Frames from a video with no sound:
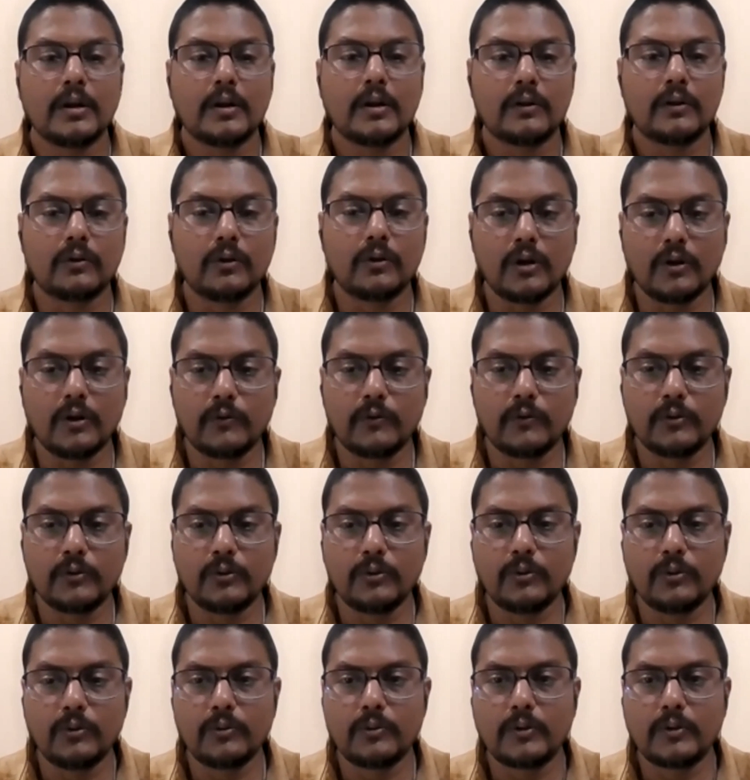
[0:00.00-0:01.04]
So if
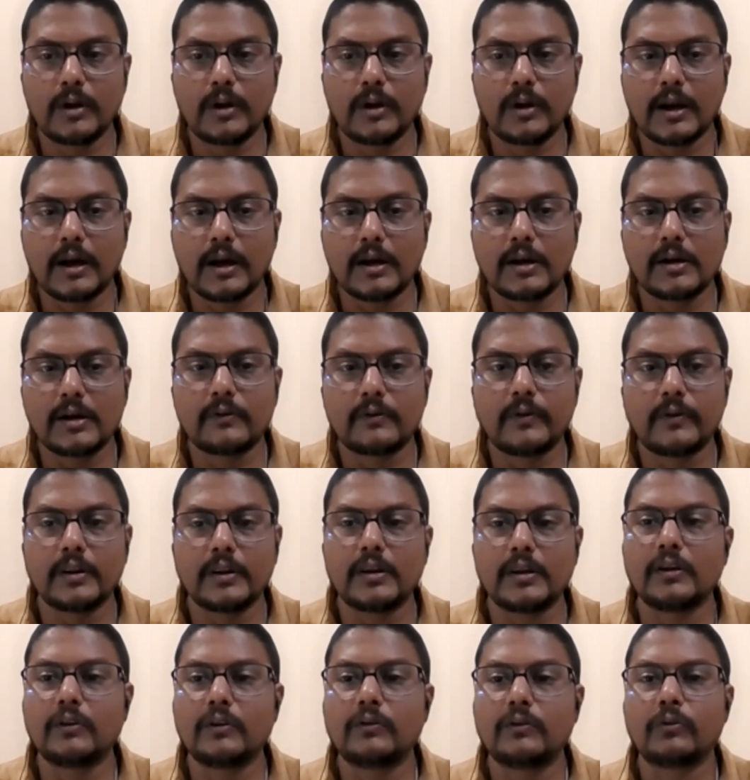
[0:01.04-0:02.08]
you can identify
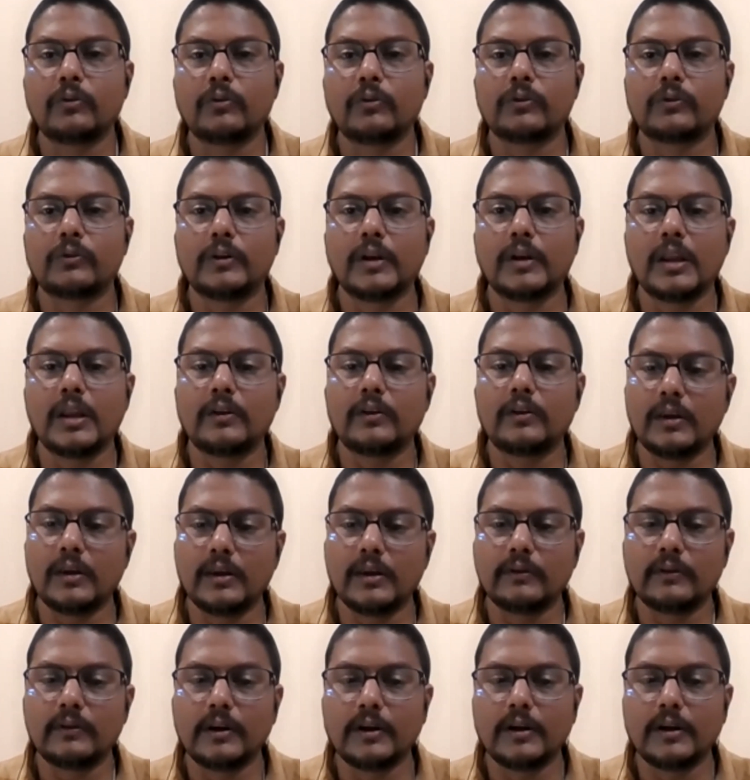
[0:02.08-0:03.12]
these four snakes
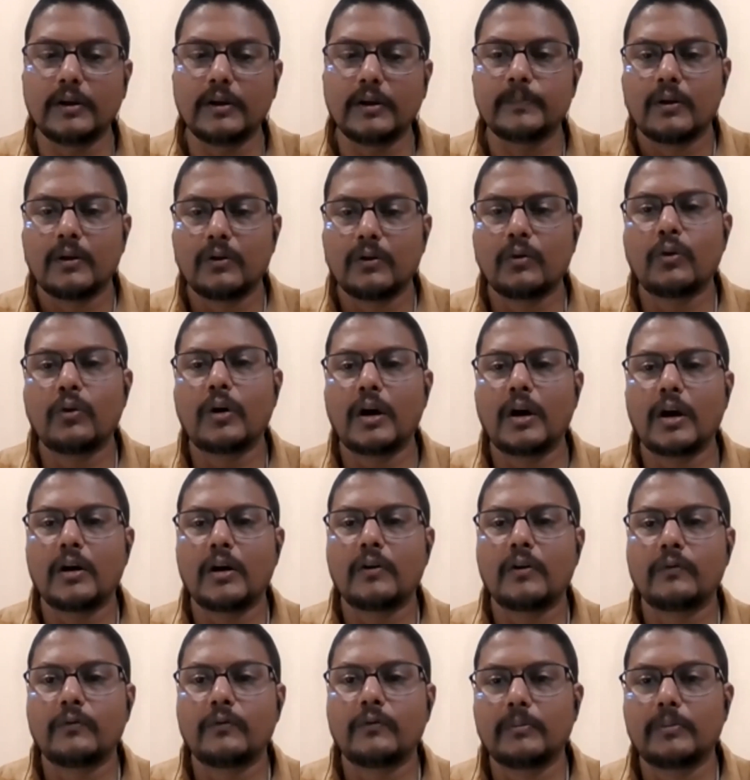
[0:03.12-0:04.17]
easily, you
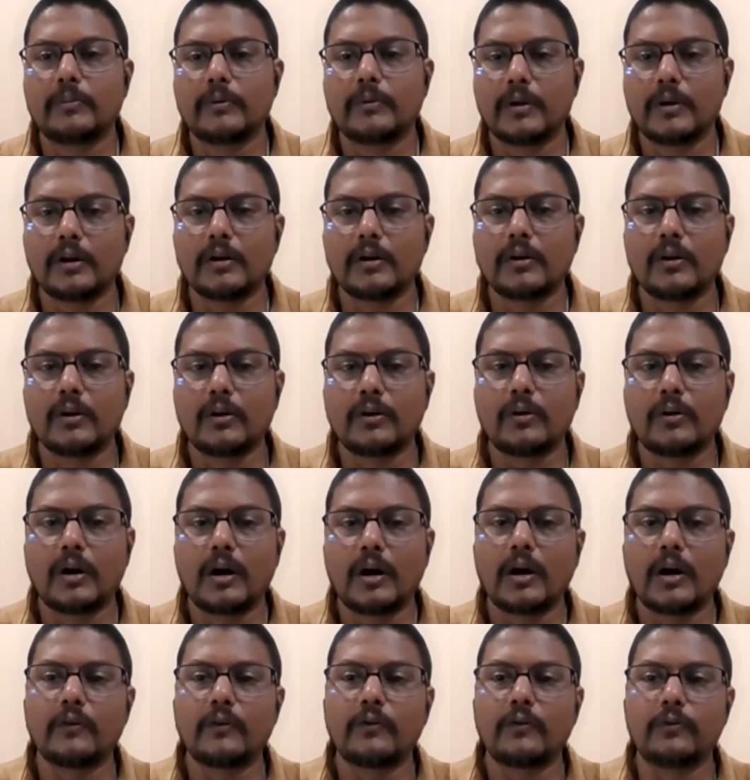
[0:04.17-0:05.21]
have done your
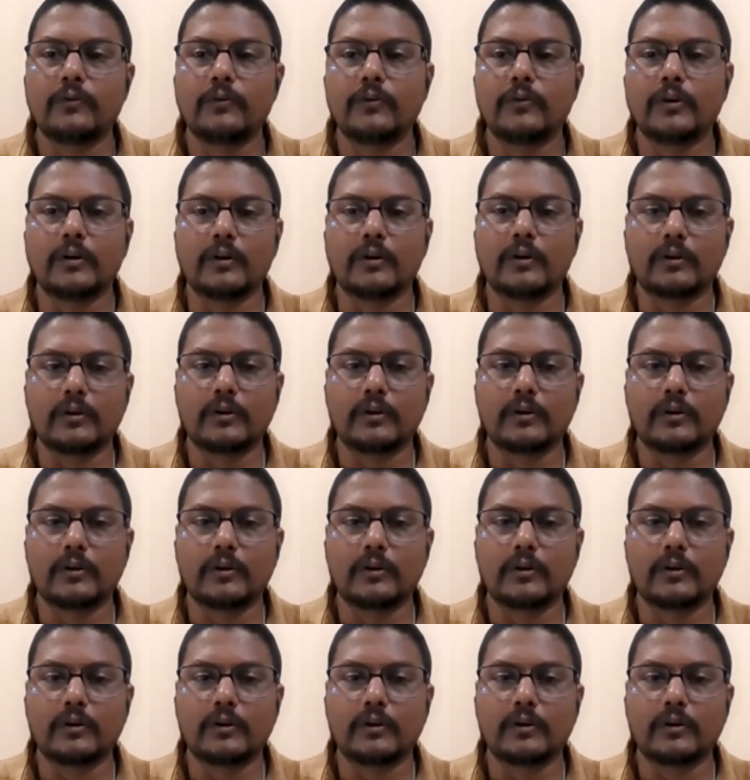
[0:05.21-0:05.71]
half work.